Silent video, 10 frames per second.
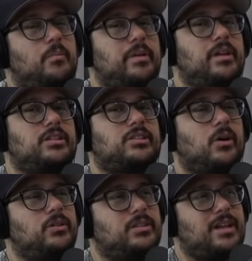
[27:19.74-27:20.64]
being
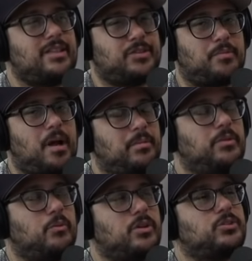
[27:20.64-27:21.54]
stoned to death is probably
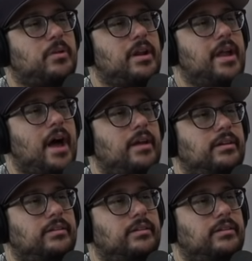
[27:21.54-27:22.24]
the worst way to die.